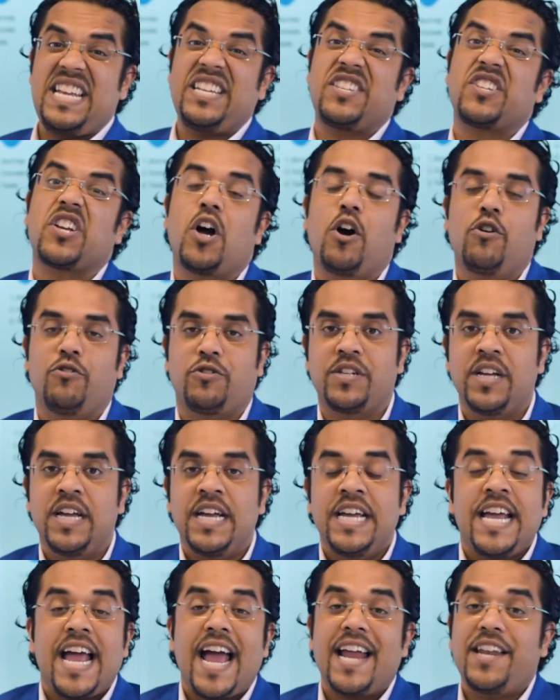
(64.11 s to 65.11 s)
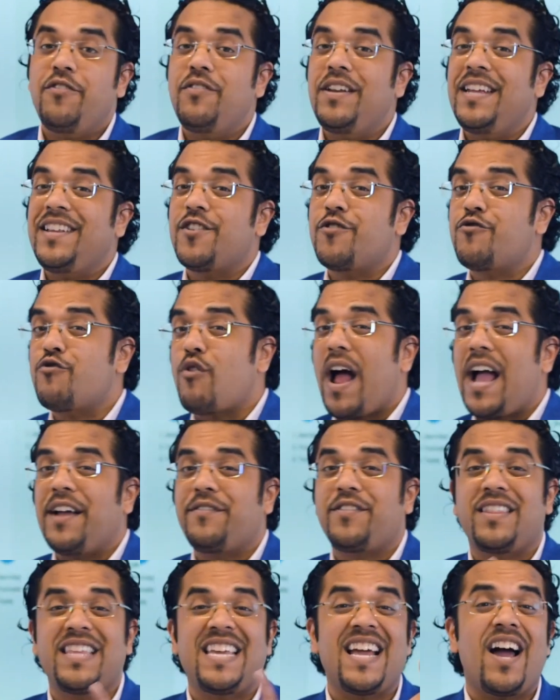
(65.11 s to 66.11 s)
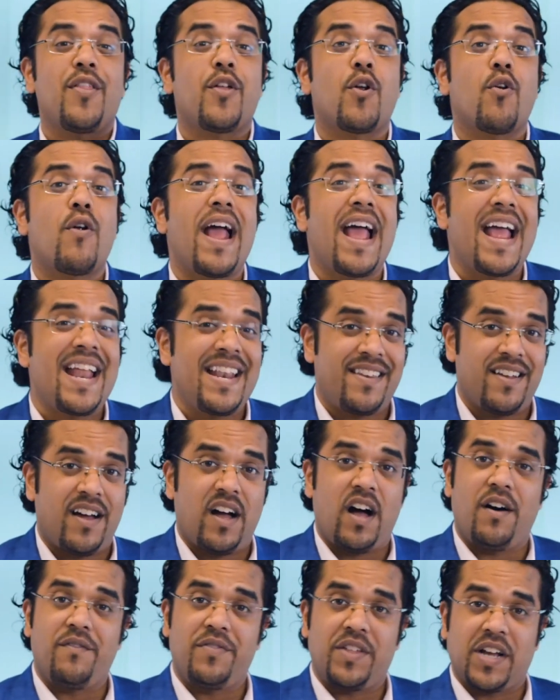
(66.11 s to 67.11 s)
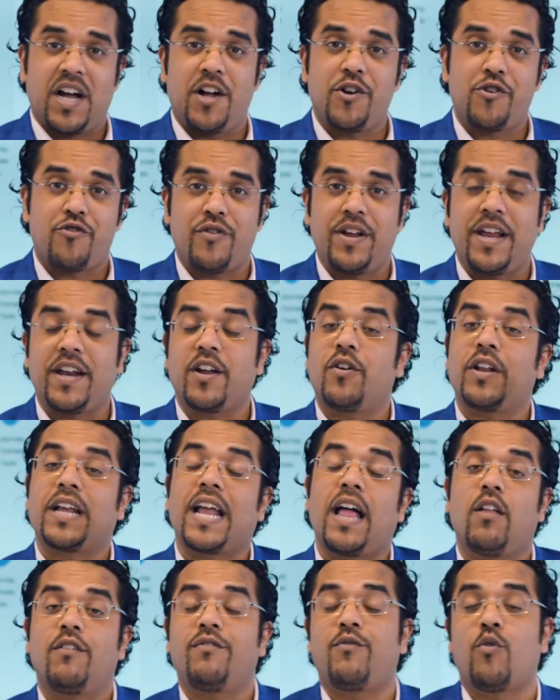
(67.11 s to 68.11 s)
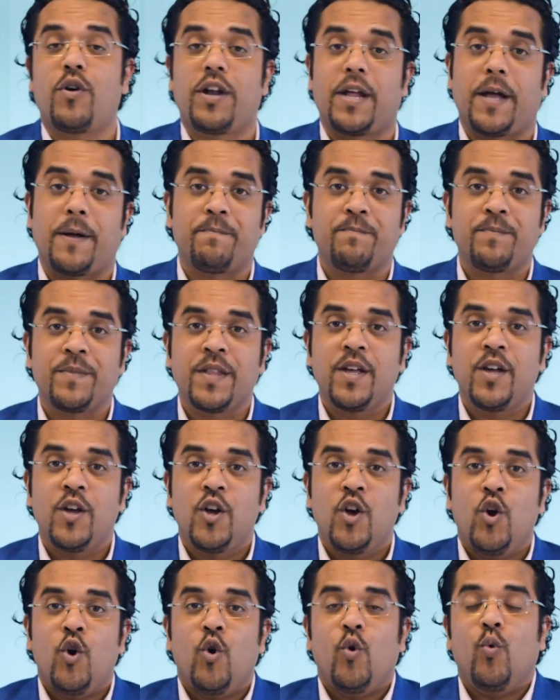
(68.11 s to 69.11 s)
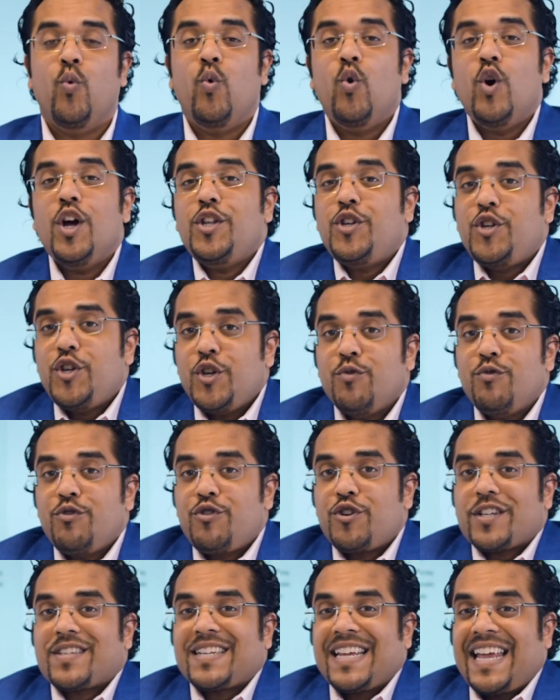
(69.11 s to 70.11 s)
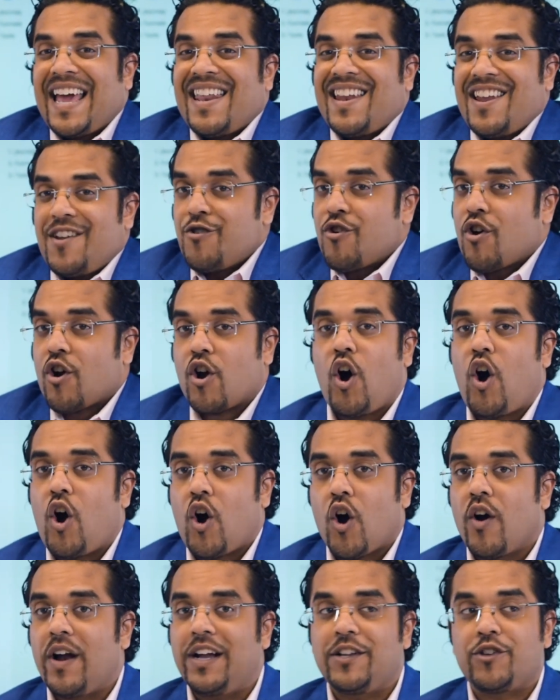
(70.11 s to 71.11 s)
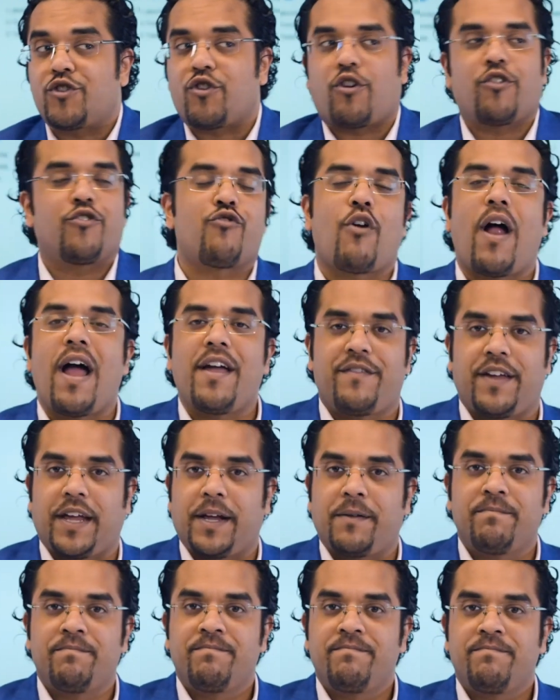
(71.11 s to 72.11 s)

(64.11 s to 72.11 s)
East Coast, and you need to drive to the other end of the country and go to California. Would you just get in your car and start driving?